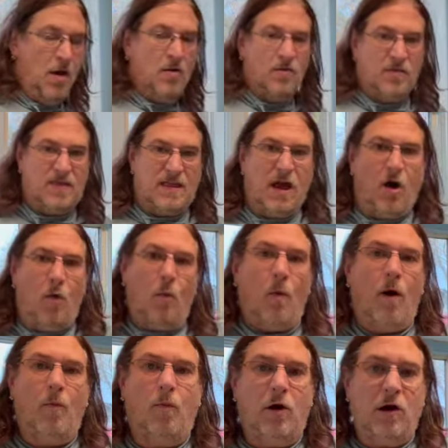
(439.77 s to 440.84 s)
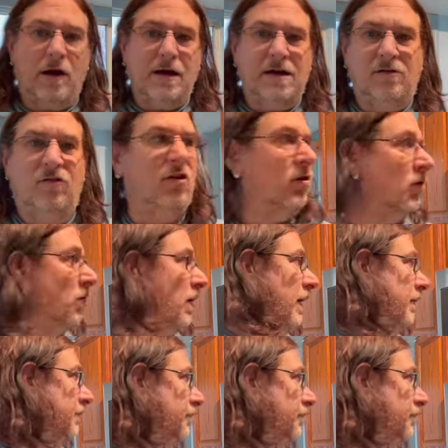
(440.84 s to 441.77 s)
So, what we're going to do